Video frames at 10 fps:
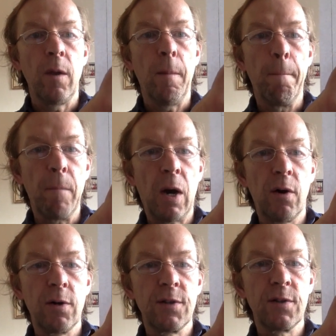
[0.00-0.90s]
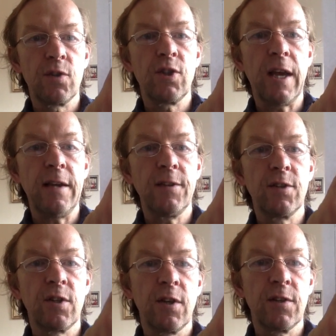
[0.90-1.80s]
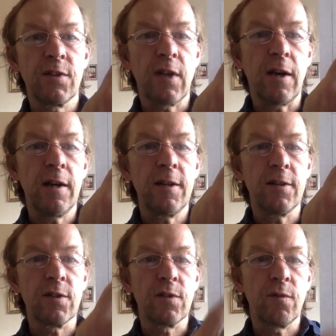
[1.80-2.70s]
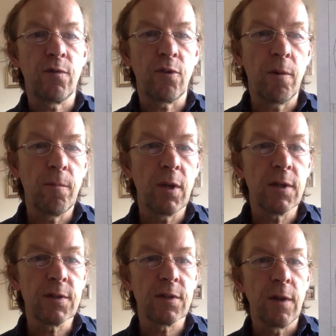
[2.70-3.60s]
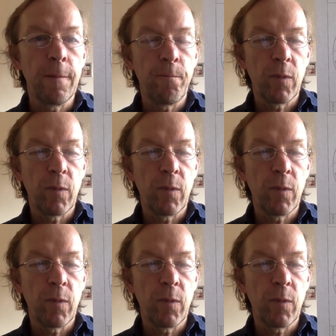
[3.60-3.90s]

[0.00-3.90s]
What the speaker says: Mars changed signs from his